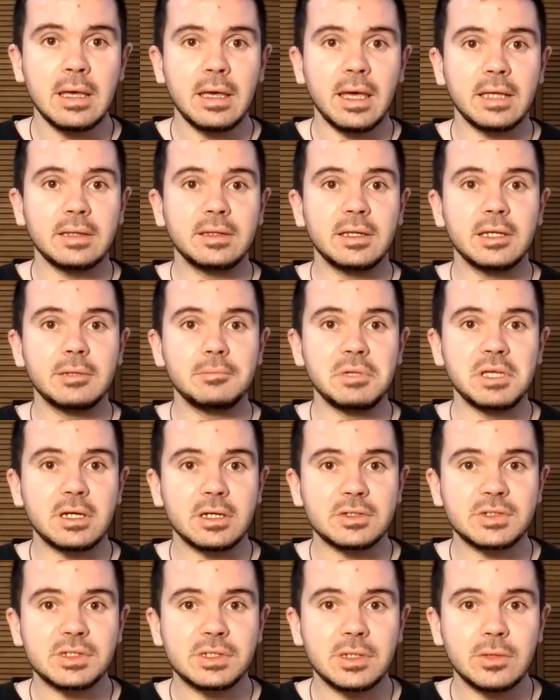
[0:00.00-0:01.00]
and then
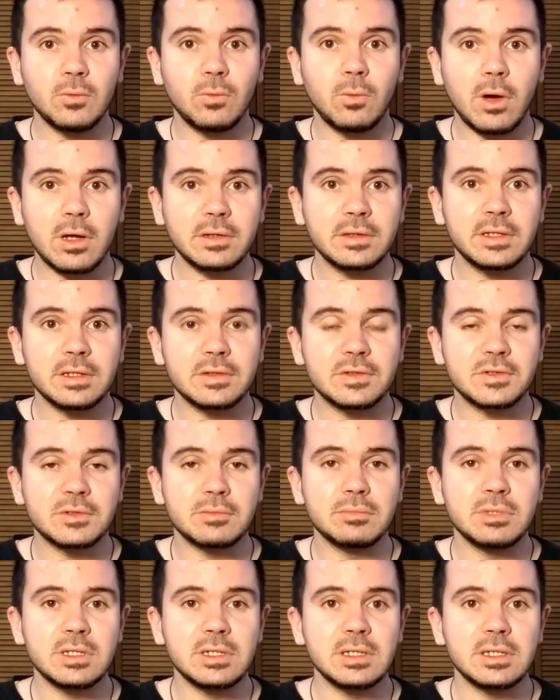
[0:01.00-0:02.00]
because he wanted to
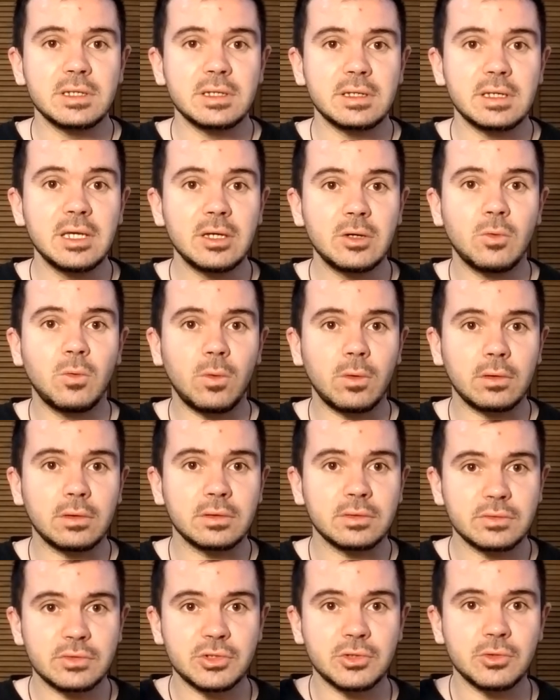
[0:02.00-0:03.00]
be
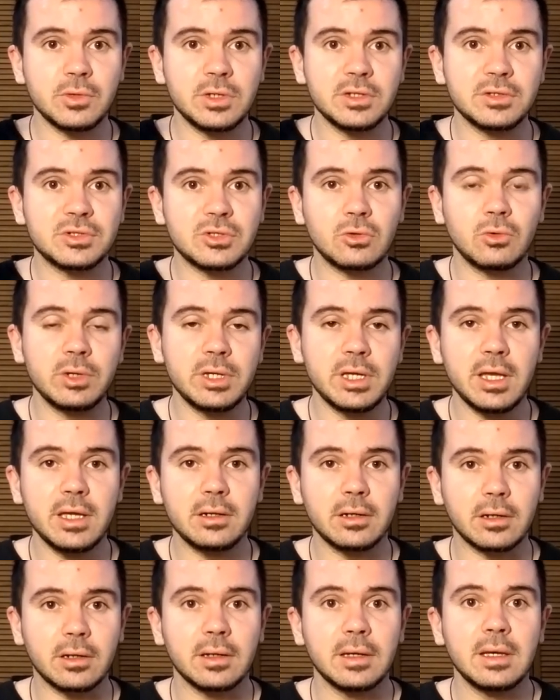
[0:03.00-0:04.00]
equal to his
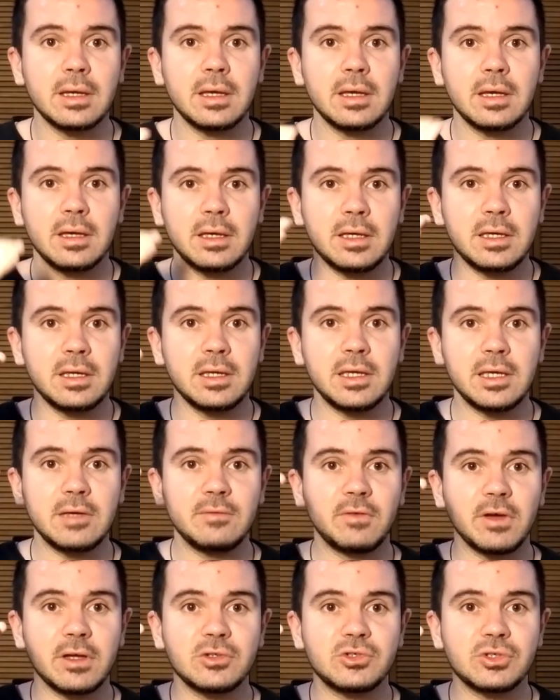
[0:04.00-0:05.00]
creator, he
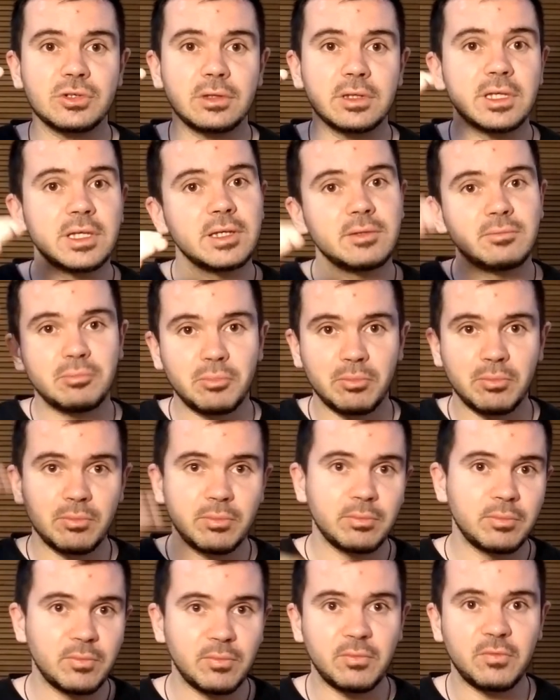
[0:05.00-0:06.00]
eventually
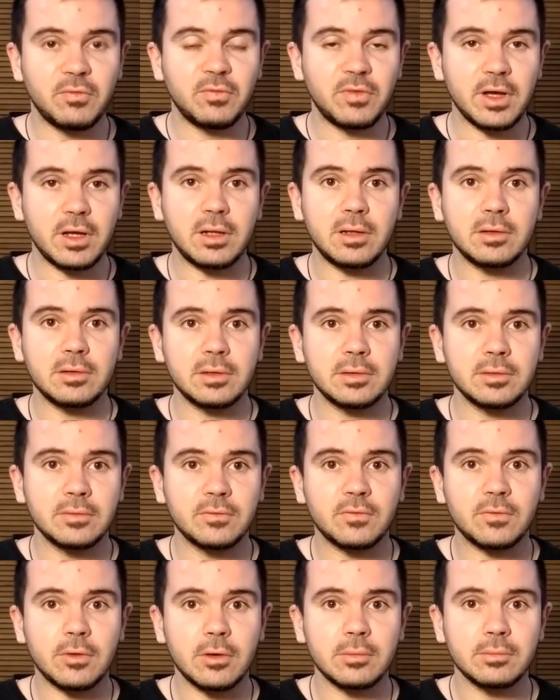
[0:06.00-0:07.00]
fell
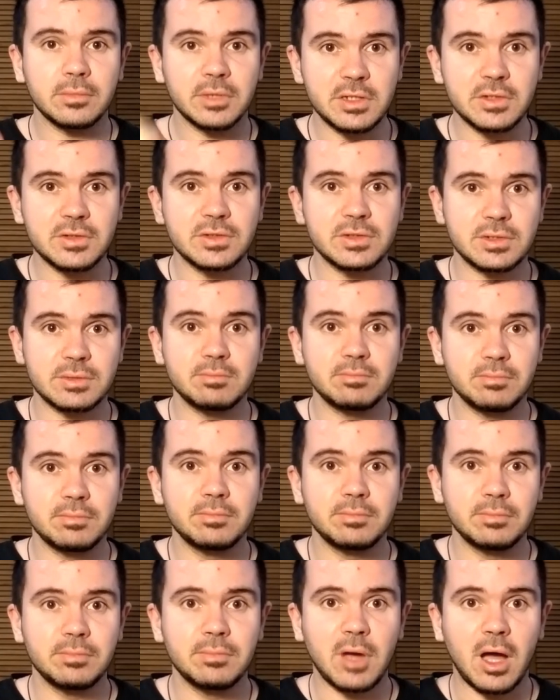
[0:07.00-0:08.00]
from his
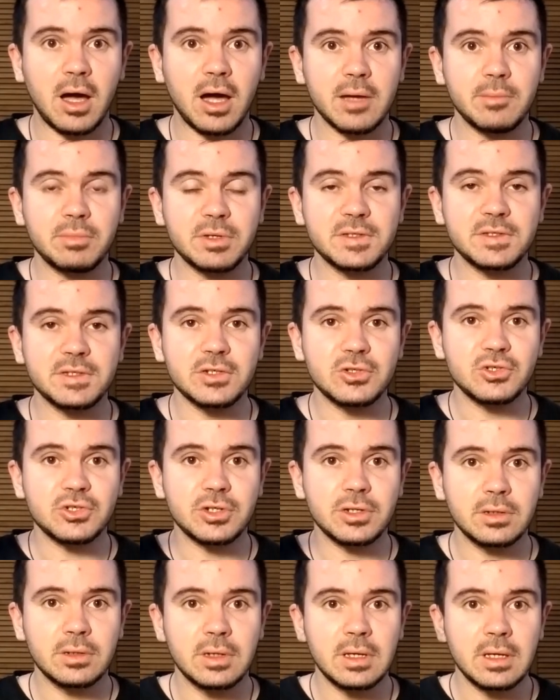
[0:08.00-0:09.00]
high
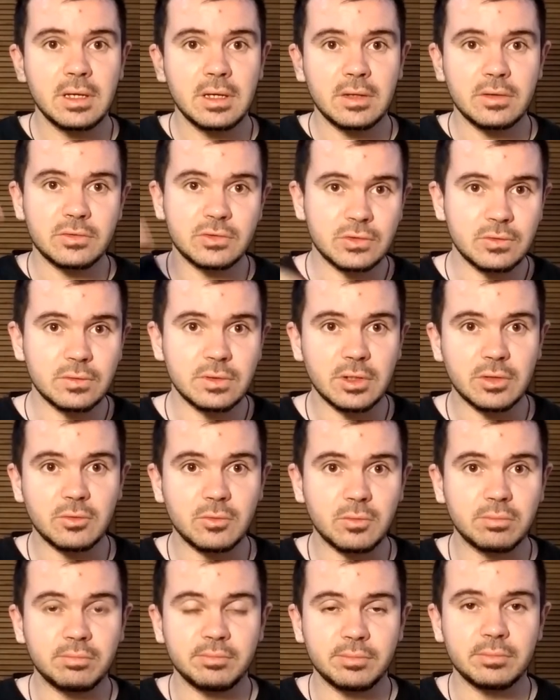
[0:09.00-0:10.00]
position to the
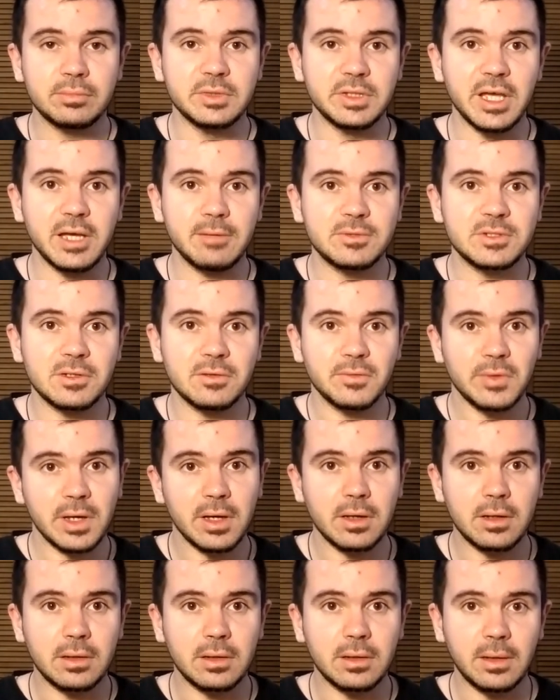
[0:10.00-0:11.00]
depths of
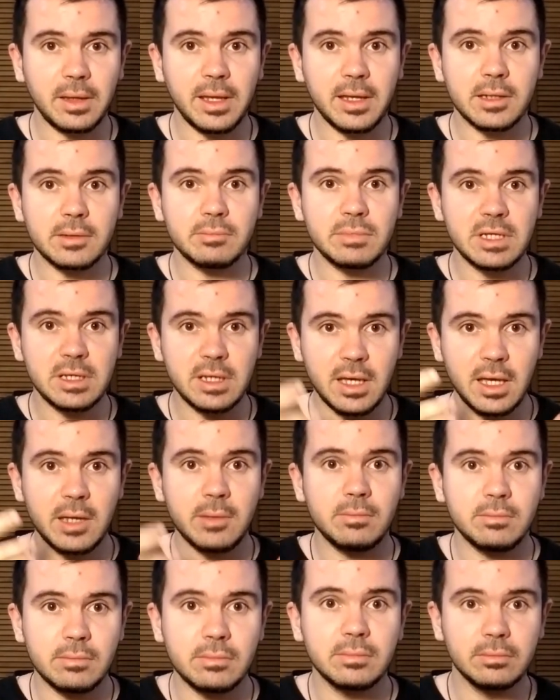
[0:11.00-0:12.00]
hell and
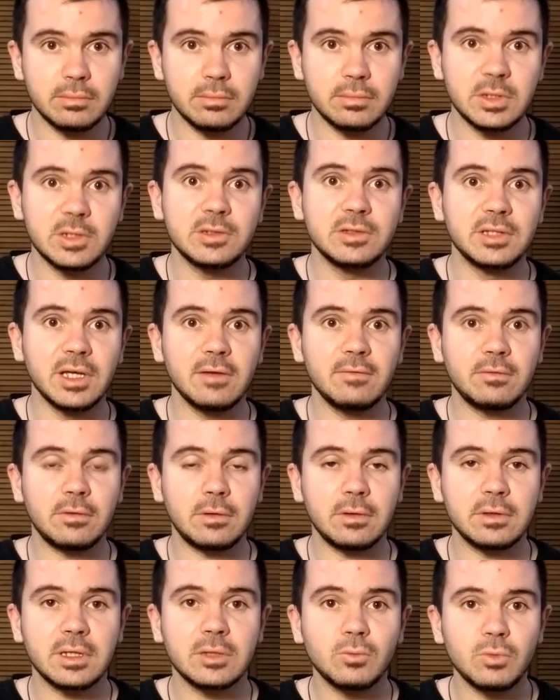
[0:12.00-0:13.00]
became the
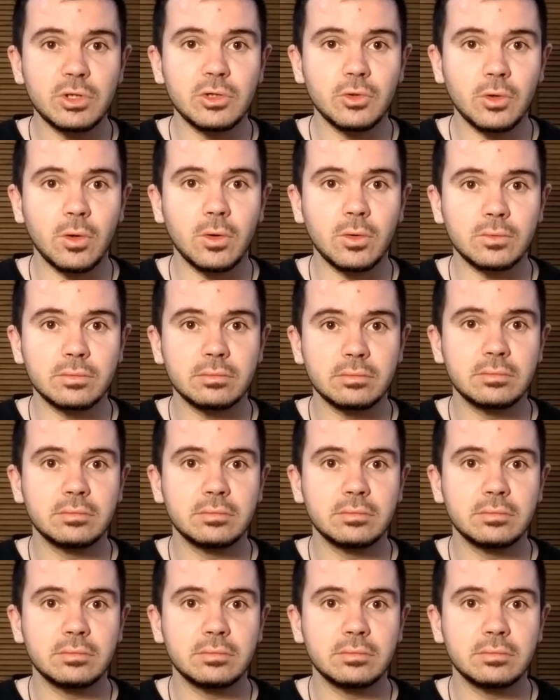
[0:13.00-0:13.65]
devil that we know